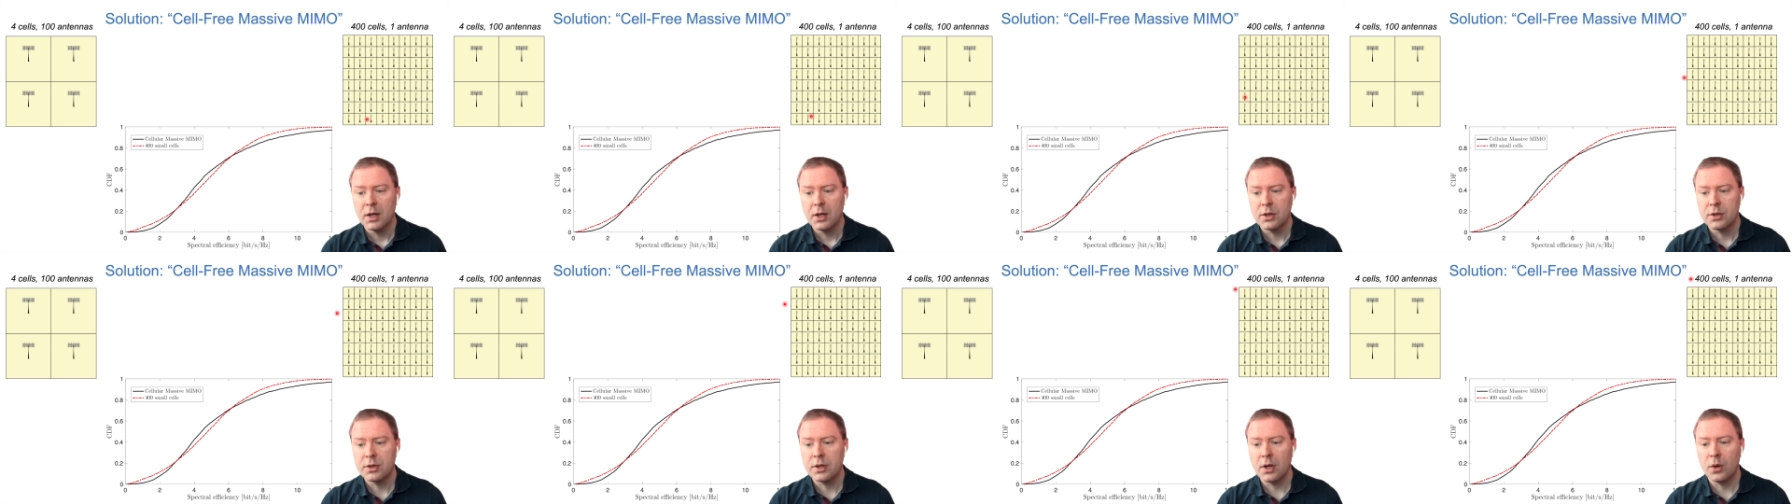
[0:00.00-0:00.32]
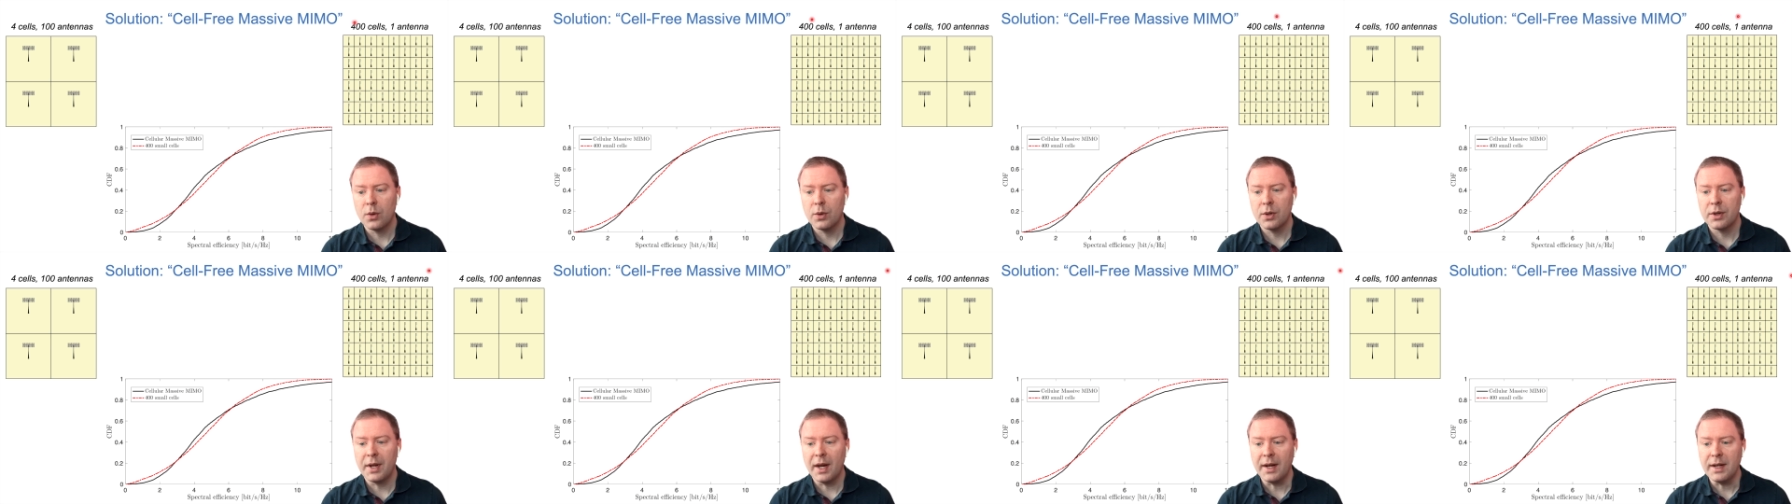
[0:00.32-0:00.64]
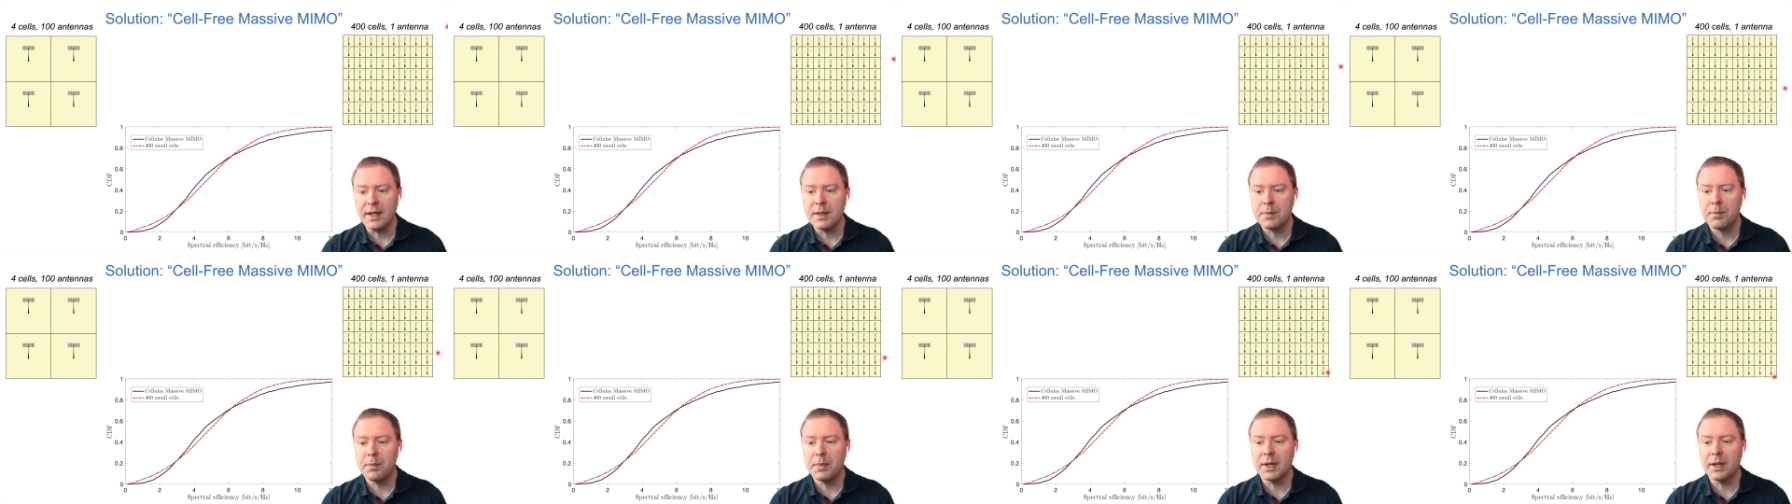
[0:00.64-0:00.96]
So that
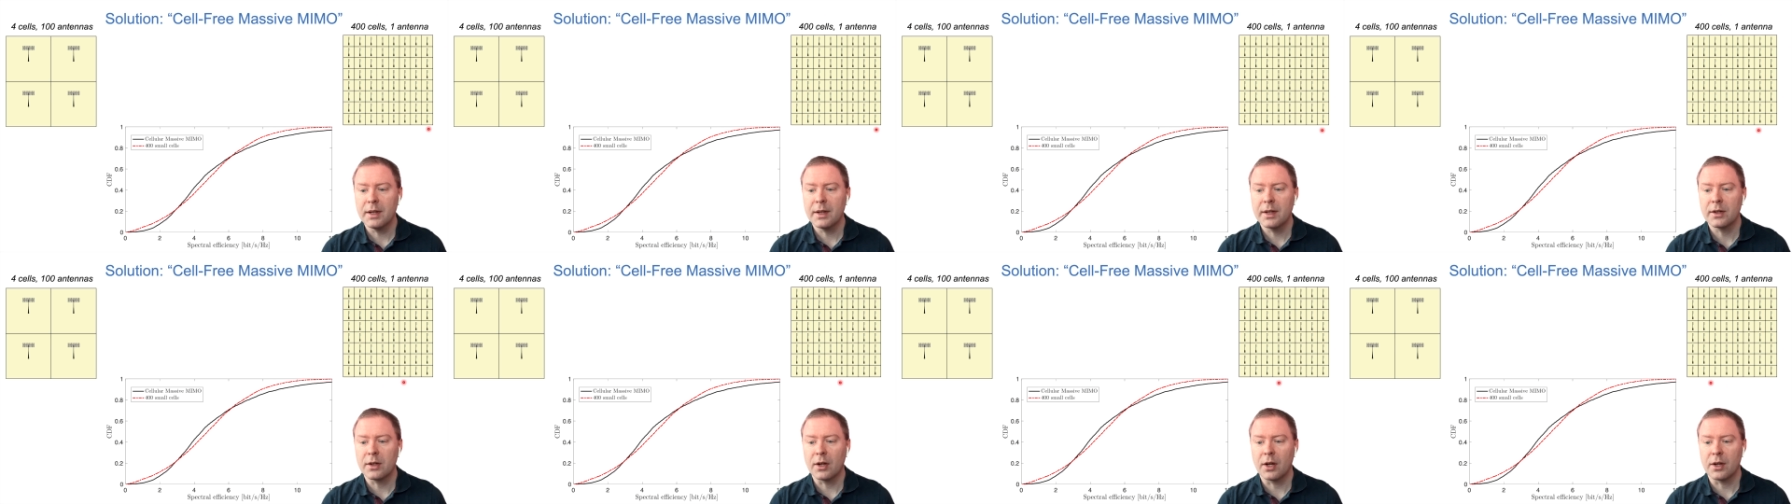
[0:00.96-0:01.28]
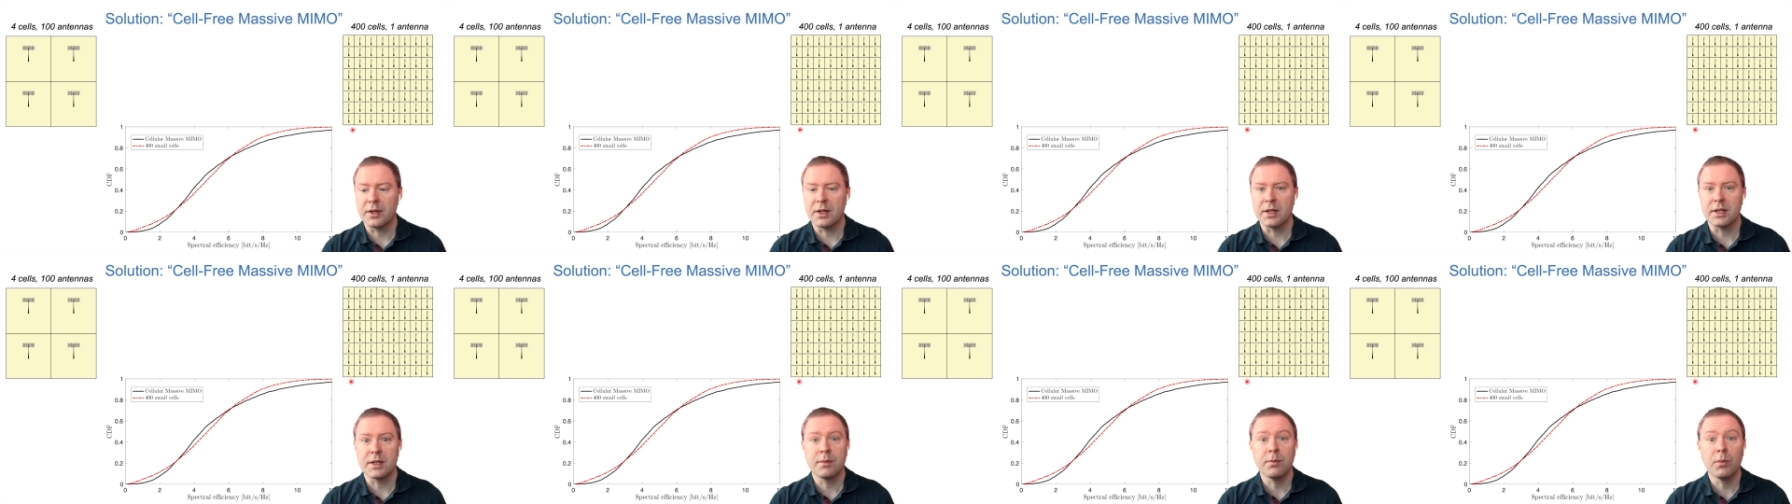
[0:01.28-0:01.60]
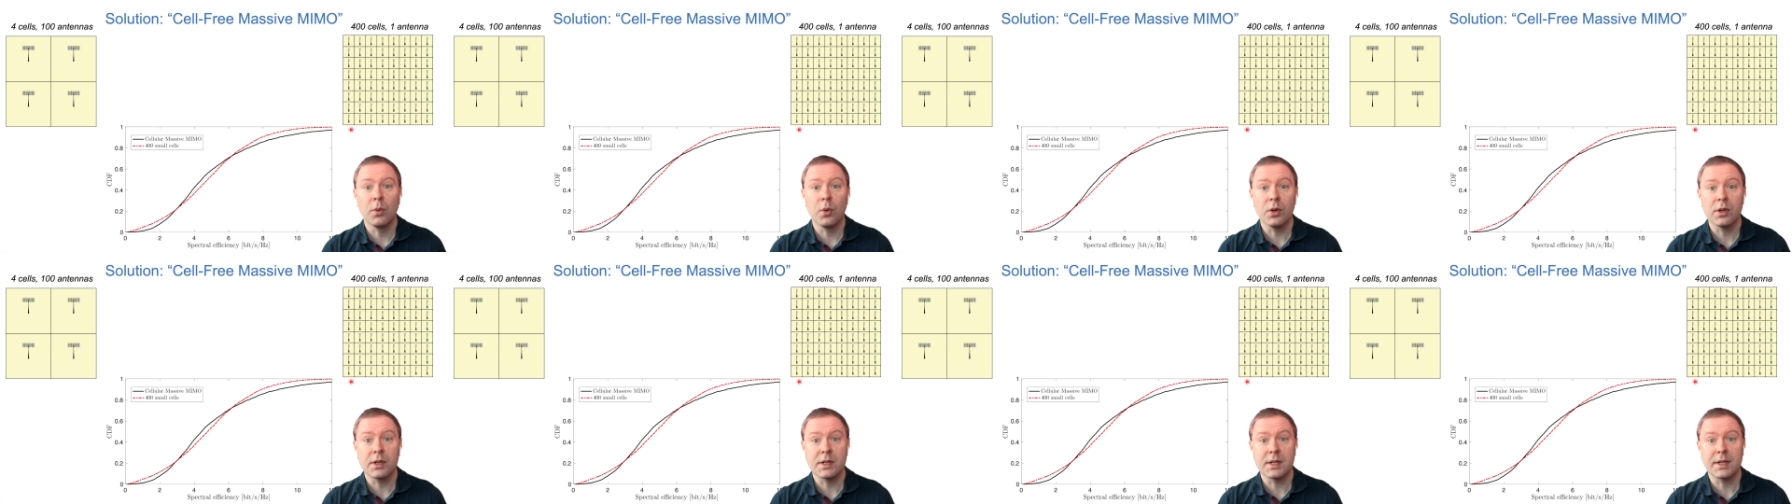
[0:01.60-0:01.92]
is building on the
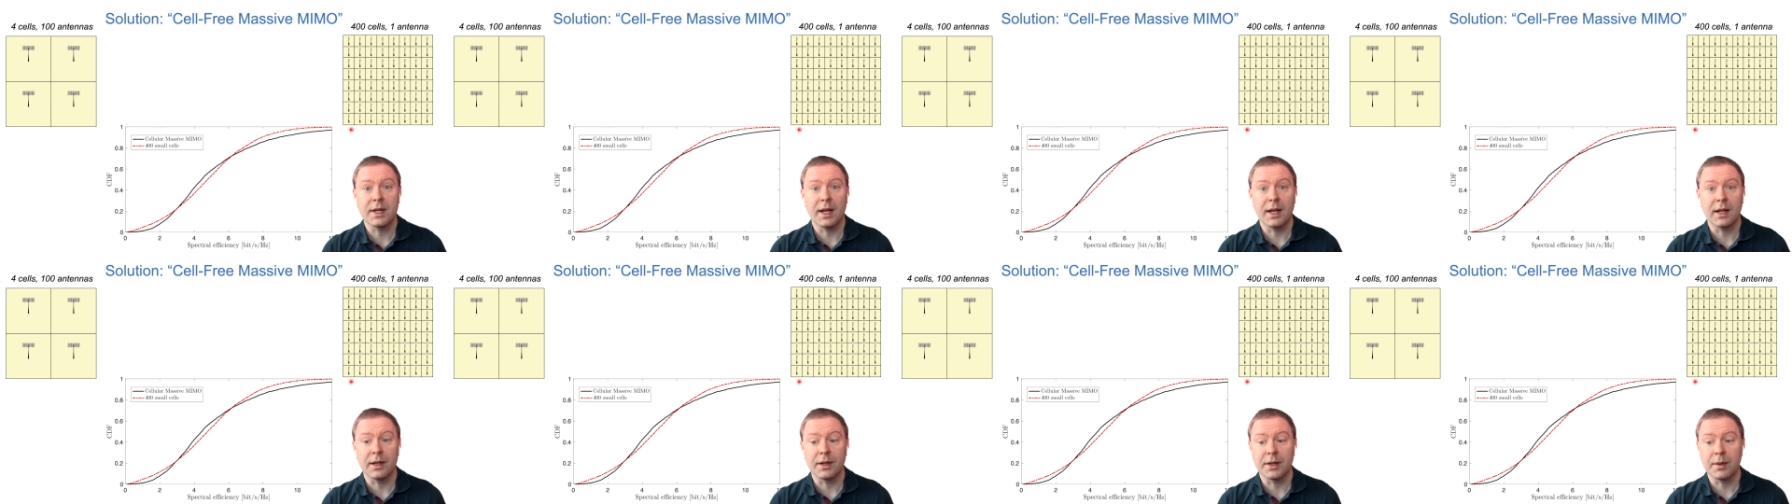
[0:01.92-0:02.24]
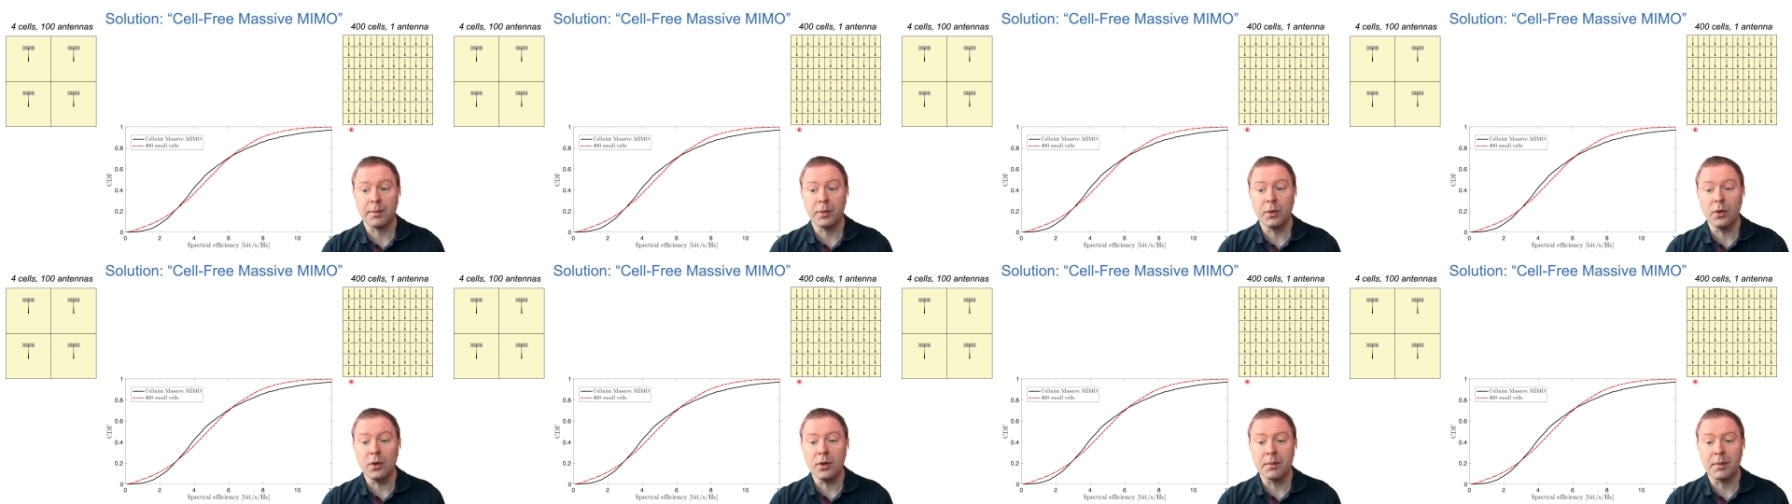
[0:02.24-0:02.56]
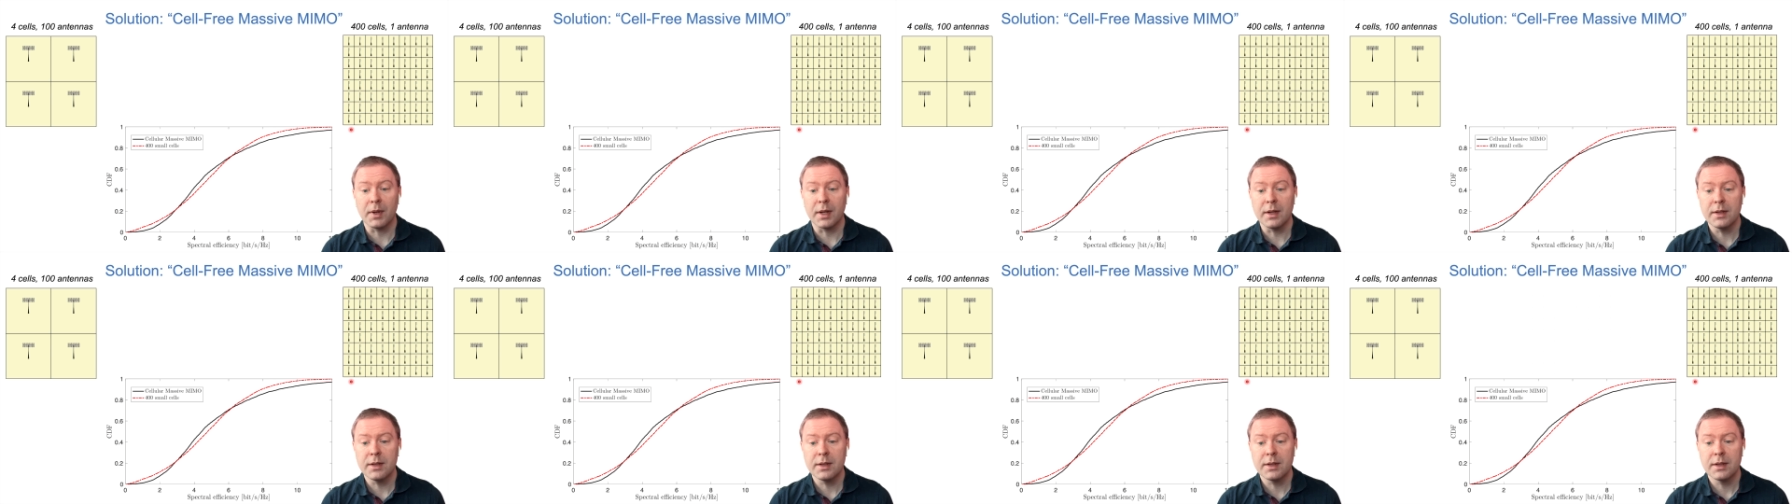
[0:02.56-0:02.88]
small cell
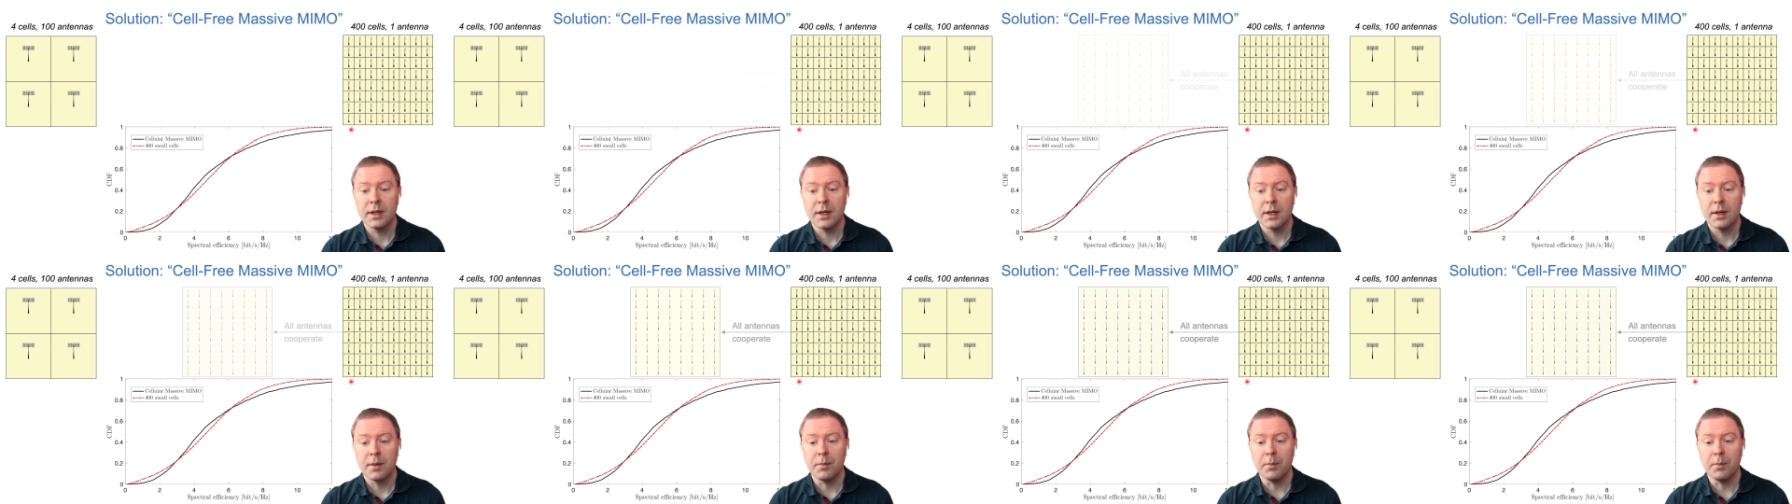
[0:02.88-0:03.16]
deployment,